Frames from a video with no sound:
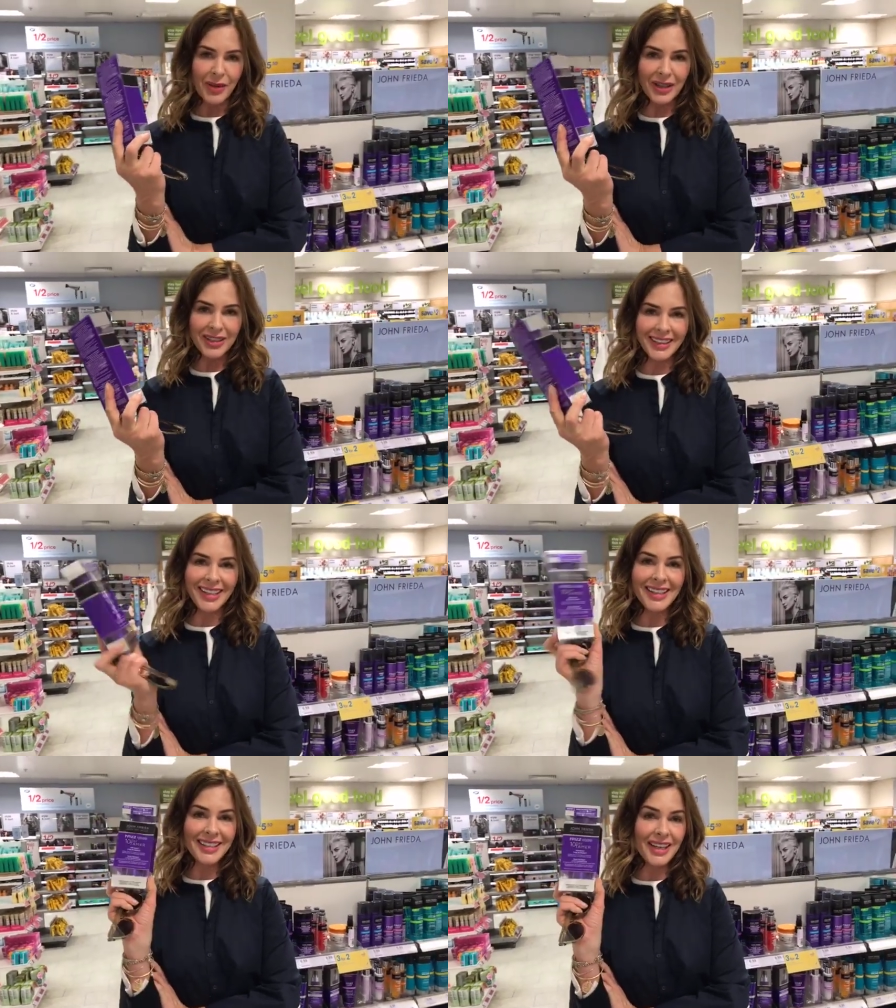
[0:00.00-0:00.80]
about it, and
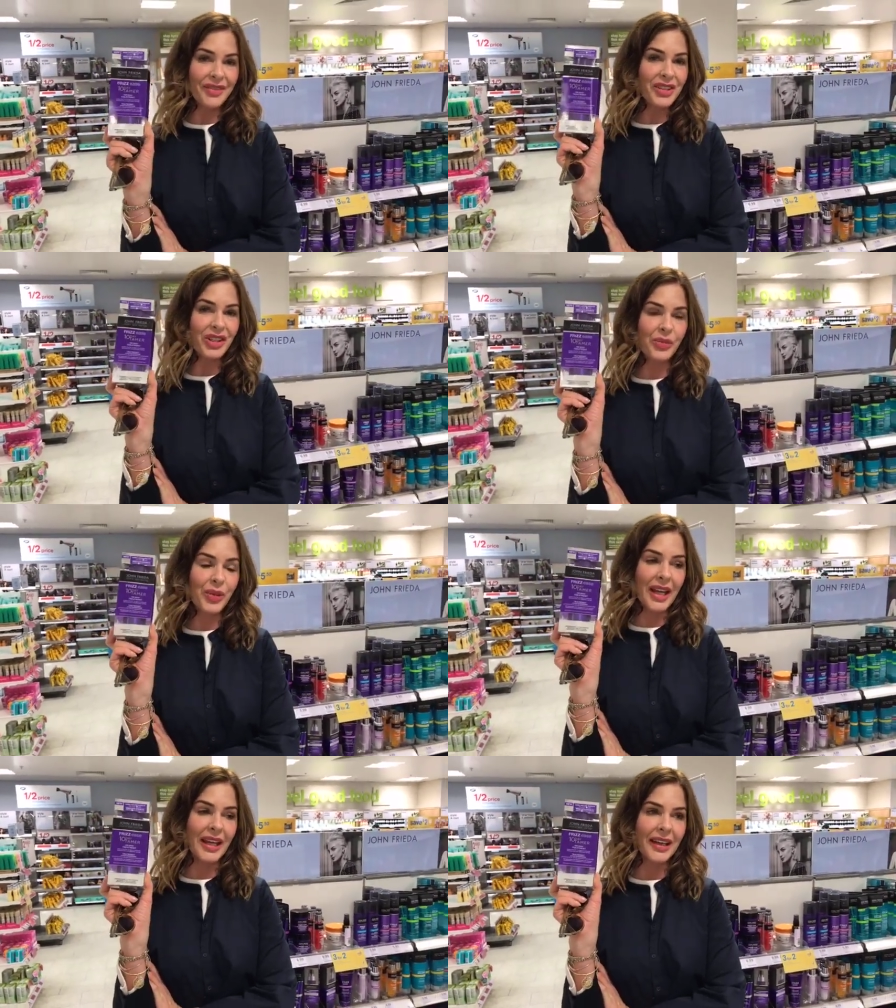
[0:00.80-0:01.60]
let's see if this could
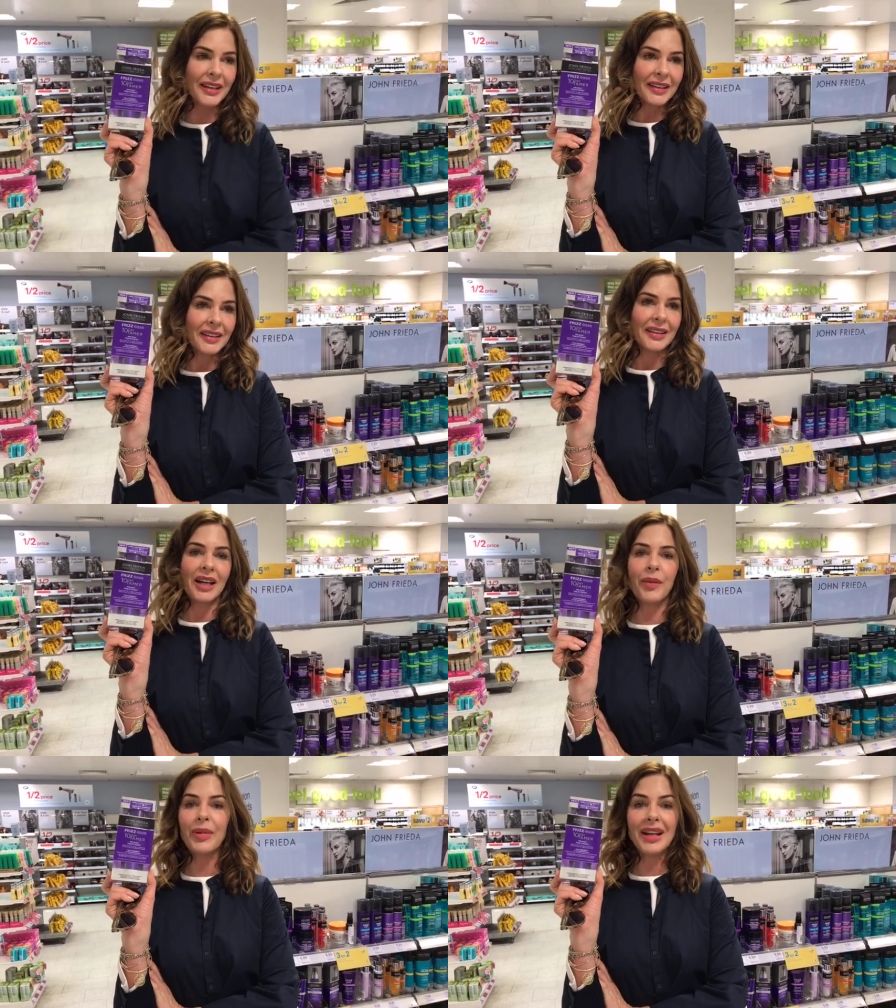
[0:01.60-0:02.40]
be
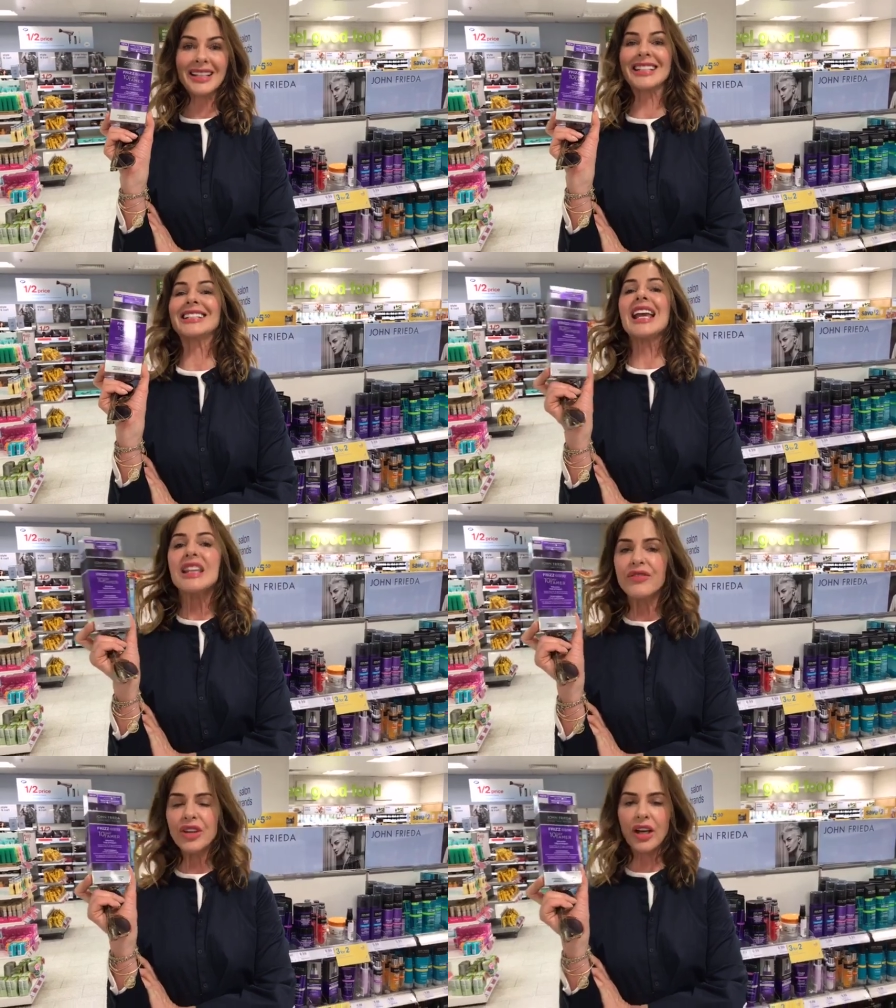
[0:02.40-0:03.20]
the bloody
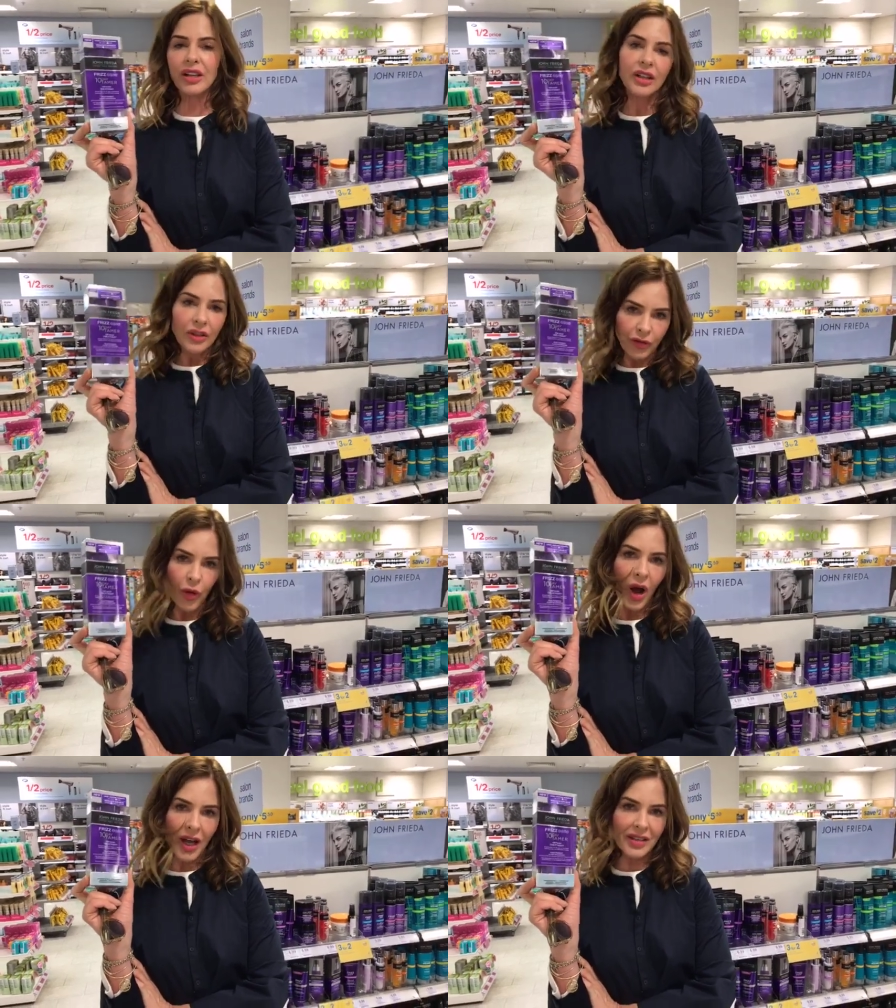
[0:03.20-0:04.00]
savior for
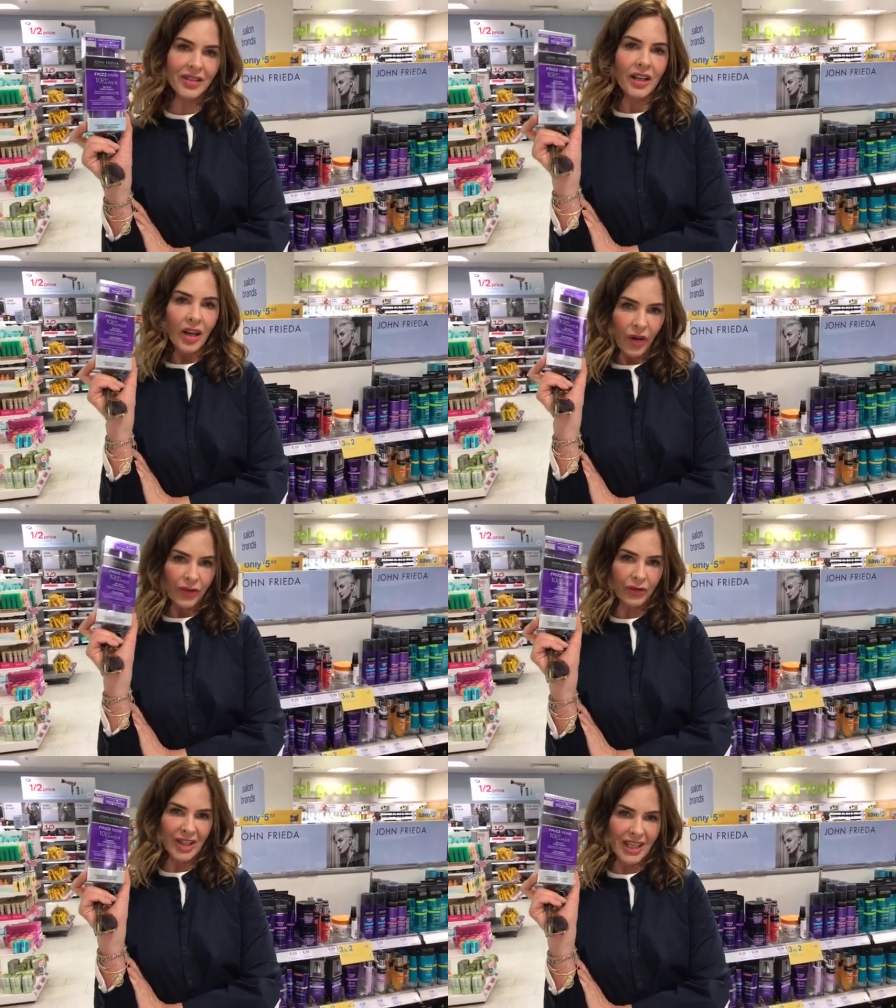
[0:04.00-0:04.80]
us of
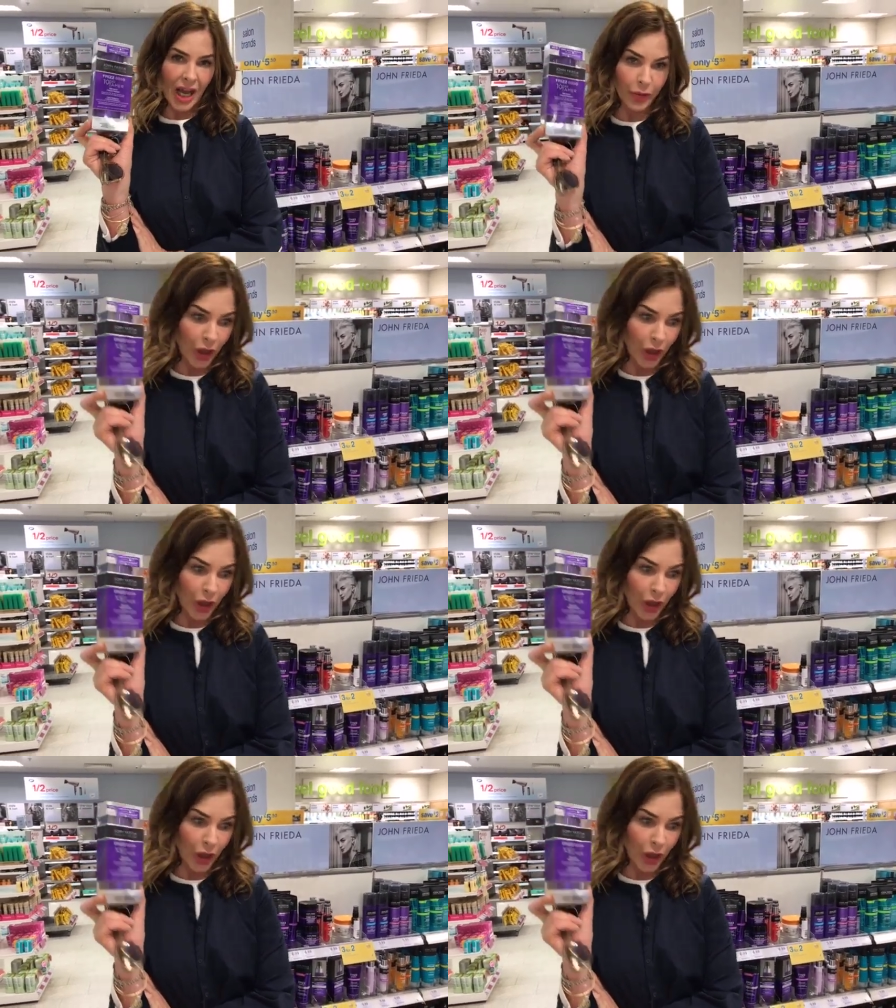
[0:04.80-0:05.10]
the frizzing ever